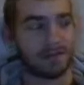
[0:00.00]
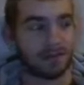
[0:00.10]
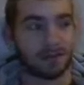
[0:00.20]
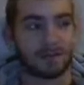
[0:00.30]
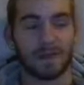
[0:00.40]

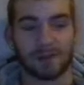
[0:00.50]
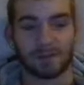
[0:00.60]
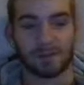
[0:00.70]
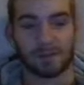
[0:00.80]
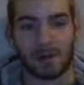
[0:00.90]
really
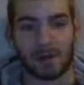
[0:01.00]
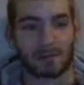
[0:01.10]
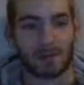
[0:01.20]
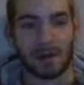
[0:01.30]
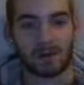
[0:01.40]
affected me in my
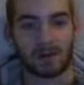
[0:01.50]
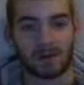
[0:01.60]
last battle.